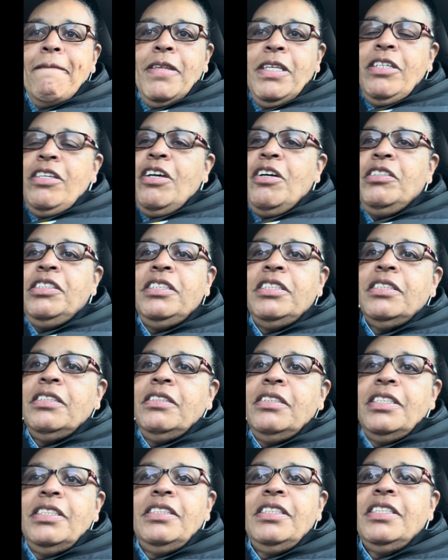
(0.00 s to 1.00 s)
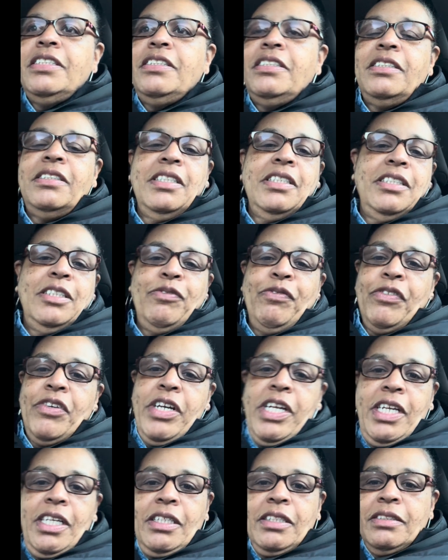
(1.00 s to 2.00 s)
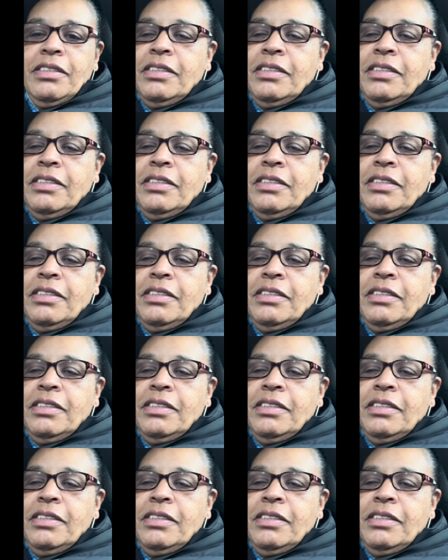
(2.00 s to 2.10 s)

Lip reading: You know, it's free.